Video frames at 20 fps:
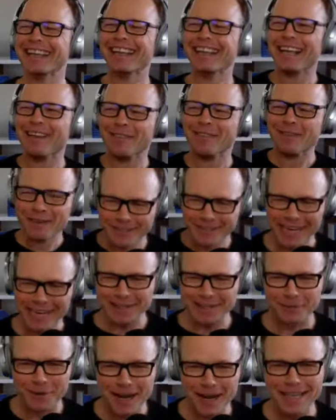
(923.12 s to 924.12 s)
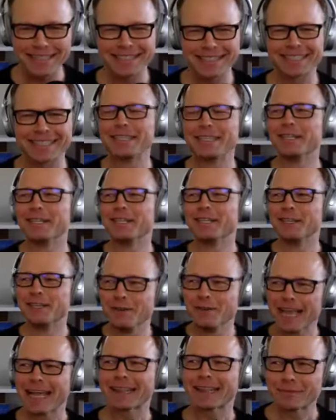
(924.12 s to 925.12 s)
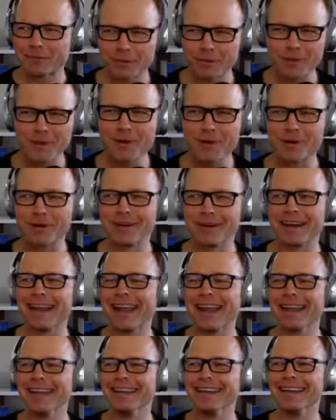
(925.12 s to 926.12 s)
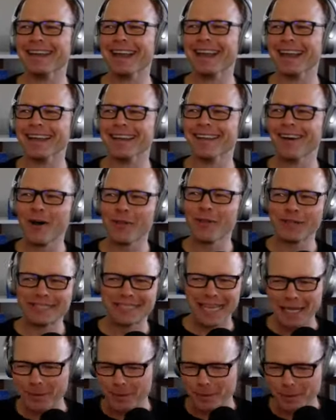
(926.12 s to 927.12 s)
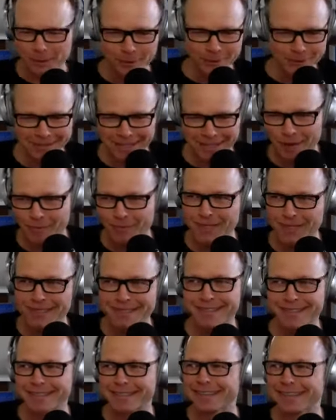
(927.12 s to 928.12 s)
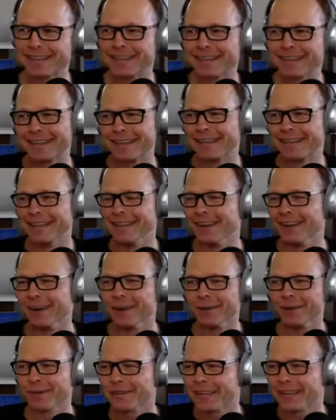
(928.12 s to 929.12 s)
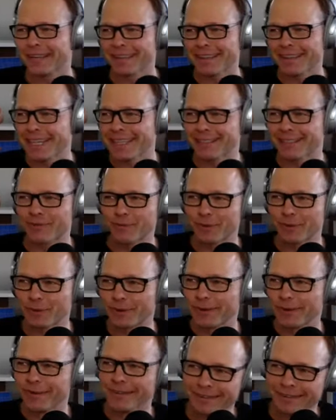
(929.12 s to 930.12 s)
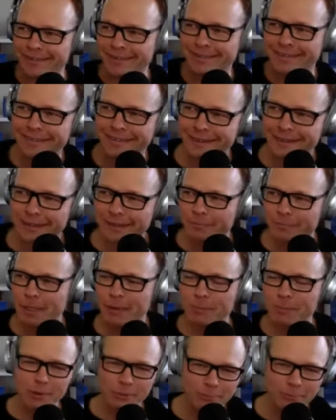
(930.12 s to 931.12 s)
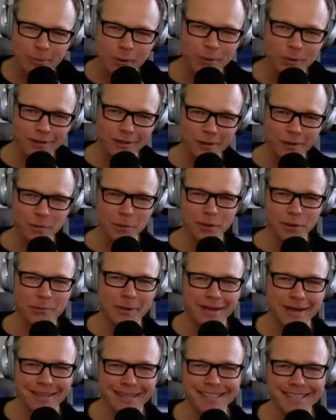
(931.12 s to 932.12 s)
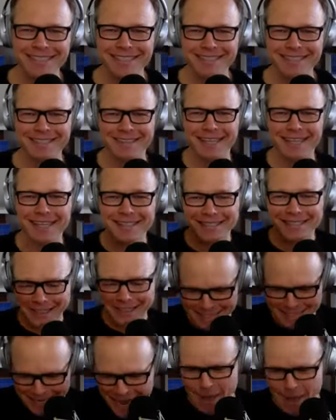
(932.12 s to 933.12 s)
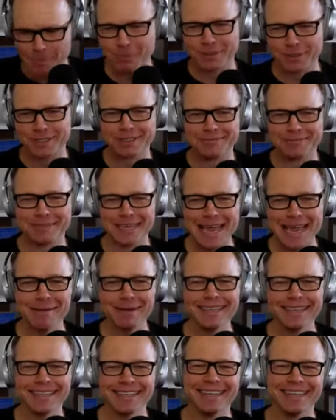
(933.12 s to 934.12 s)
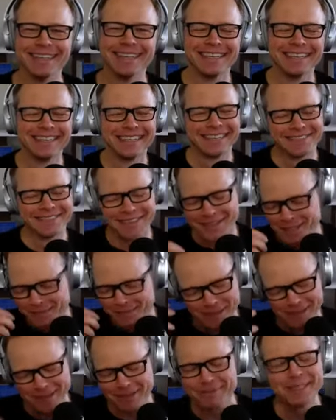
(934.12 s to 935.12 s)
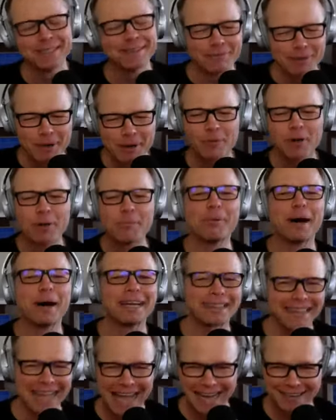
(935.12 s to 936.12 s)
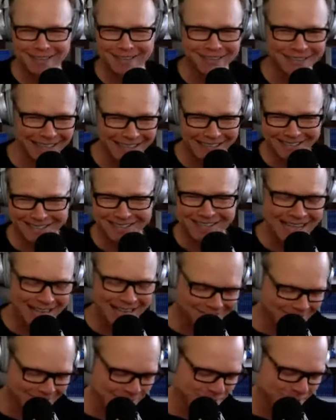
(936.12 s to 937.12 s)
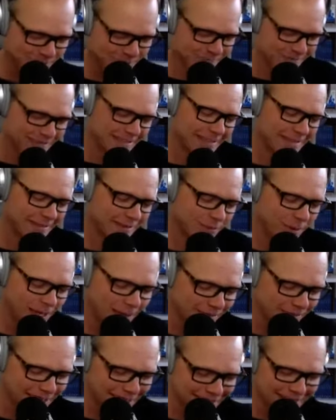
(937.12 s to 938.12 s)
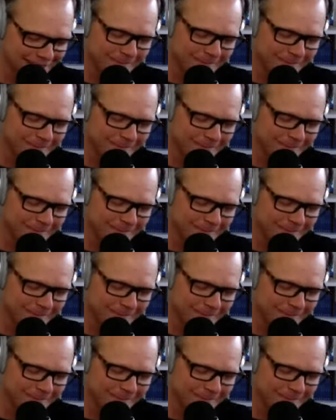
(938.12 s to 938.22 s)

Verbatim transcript: if you take the risk you get the reward and and all this equitable stuff is you know like that's for people in Portland to worry about. This is this is capitalism, damn it. Yeah. There's I mean, rebut that that that sort of way it, of thinking.